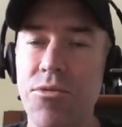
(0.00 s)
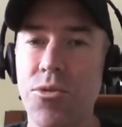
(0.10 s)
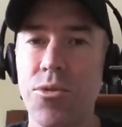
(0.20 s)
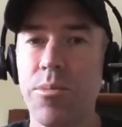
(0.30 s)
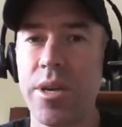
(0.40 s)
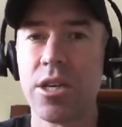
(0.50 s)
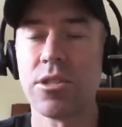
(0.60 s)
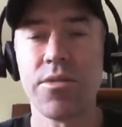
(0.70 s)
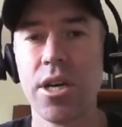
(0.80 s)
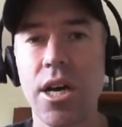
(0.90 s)
through
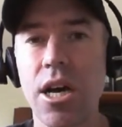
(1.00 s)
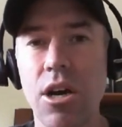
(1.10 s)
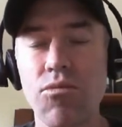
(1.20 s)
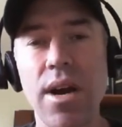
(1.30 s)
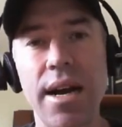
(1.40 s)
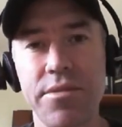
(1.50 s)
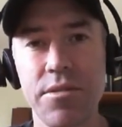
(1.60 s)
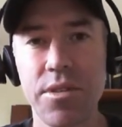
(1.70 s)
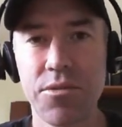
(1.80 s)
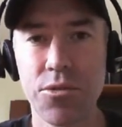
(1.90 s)
because of a raft
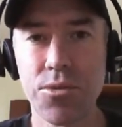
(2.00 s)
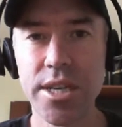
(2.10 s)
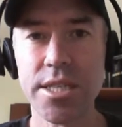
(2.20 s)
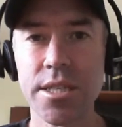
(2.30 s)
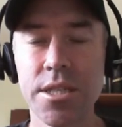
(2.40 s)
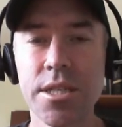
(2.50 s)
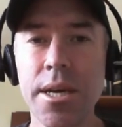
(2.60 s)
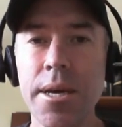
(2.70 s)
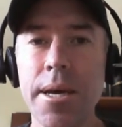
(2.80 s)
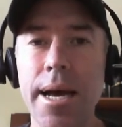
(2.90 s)
of different reasons.
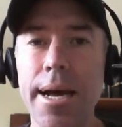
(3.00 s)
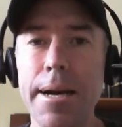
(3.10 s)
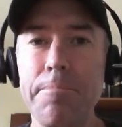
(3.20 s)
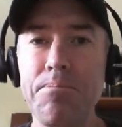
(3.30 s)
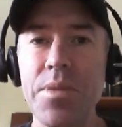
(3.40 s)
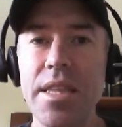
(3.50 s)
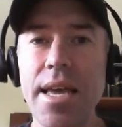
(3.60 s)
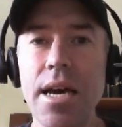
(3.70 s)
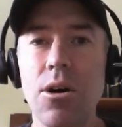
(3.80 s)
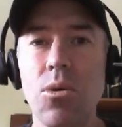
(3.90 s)

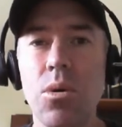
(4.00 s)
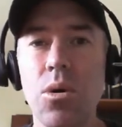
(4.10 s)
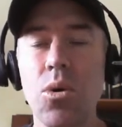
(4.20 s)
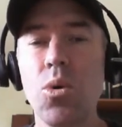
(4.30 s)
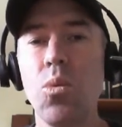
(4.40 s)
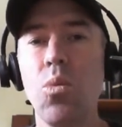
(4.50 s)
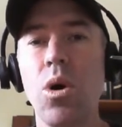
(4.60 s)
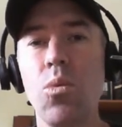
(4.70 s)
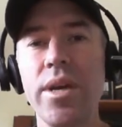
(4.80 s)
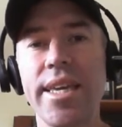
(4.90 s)
Now,
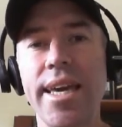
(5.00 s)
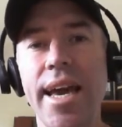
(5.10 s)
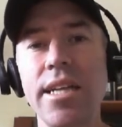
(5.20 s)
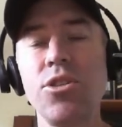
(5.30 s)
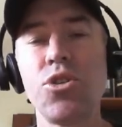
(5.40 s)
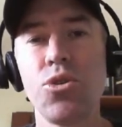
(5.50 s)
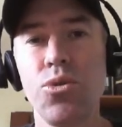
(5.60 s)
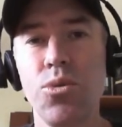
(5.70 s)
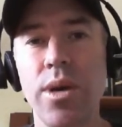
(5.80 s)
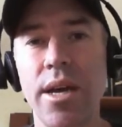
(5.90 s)
what we can do
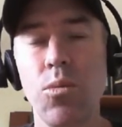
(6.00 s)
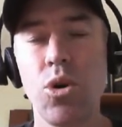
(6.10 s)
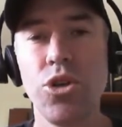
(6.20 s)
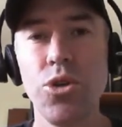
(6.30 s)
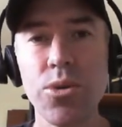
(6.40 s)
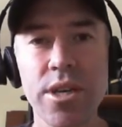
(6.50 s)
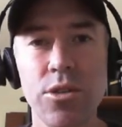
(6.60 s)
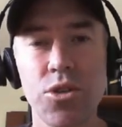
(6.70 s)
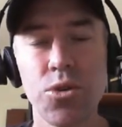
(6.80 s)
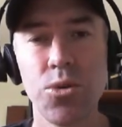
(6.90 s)
and what you
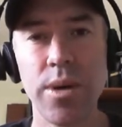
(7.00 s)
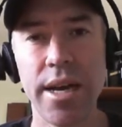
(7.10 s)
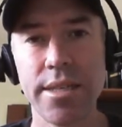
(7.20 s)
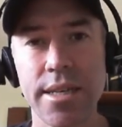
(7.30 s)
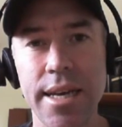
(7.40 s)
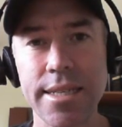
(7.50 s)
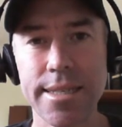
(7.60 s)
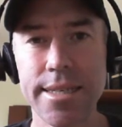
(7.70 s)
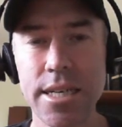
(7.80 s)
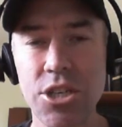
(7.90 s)
can do as
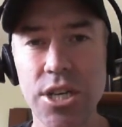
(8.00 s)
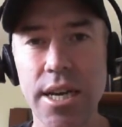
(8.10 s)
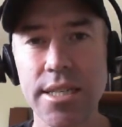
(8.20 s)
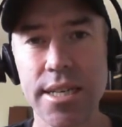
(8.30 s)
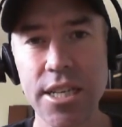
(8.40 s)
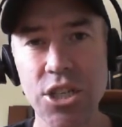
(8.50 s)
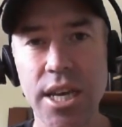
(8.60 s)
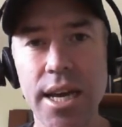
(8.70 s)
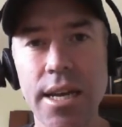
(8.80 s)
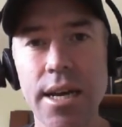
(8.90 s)
a teacher, as an
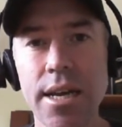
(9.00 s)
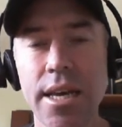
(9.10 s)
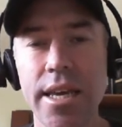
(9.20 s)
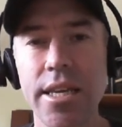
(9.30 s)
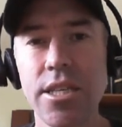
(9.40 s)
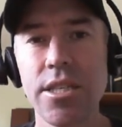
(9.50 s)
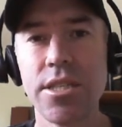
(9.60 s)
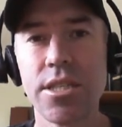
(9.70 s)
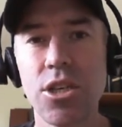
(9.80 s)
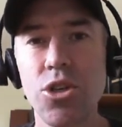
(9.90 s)
educator,
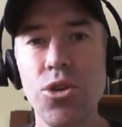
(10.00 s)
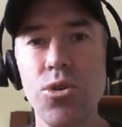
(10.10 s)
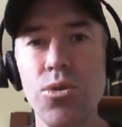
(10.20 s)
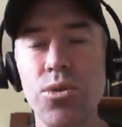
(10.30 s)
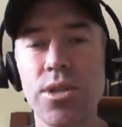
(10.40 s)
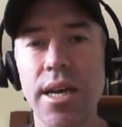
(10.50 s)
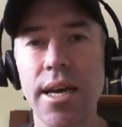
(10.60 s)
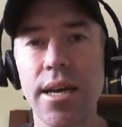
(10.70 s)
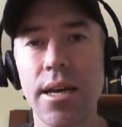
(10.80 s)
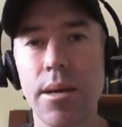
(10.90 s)
is use
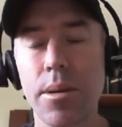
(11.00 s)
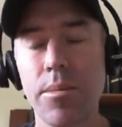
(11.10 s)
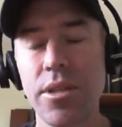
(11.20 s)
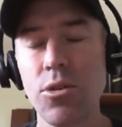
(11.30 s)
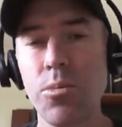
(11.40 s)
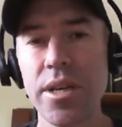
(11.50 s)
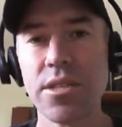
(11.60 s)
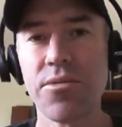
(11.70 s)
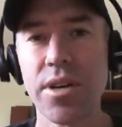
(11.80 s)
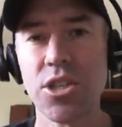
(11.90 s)
a little
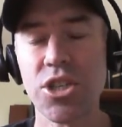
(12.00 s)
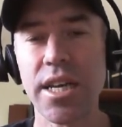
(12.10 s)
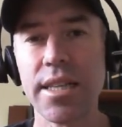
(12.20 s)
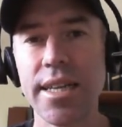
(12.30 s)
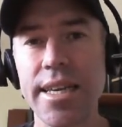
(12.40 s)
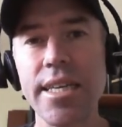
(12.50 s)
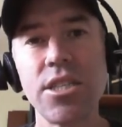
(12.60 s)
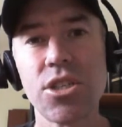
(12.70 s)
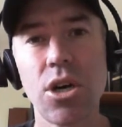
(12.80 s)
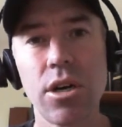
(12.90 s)
piece of functionality
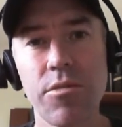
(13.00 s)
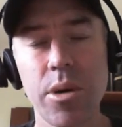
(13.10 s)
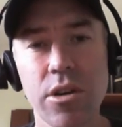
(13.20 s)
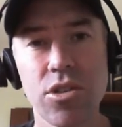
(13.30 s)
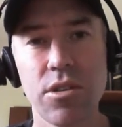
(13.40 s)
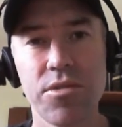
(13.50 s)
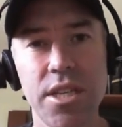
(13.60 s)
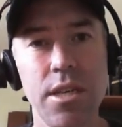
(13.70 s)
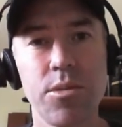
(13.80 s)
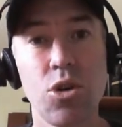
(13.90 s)
inside of
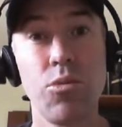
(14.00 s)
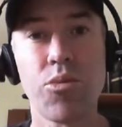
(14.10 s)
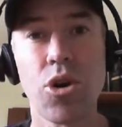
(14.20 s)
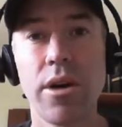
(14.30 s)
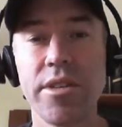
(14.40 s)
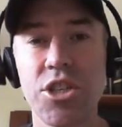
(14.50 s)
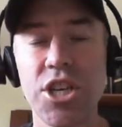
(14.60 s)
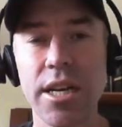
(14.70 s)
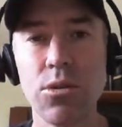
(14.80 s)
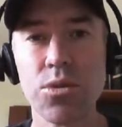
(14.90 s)
Microsoft Teams called private
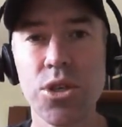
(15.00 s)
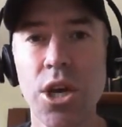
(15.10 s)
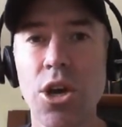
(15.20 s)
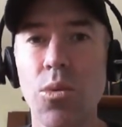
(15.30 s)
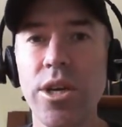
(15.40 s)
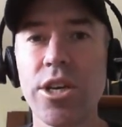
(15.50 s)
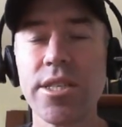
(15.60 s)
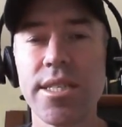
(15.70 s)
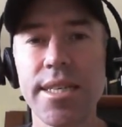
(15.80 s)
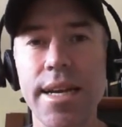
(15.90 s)
channels, where you
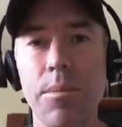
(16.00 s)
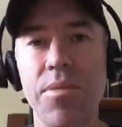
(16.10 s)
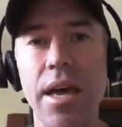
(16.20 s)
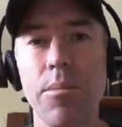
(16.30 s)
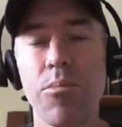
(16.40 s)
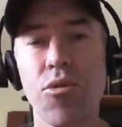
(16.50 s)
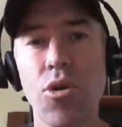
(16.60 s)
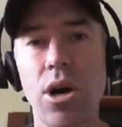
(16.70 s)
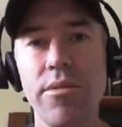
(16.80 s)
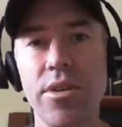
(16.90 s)
can set up that
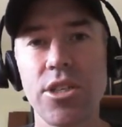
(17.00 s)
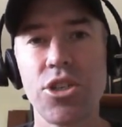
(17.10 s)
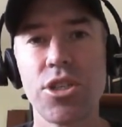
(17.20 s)
private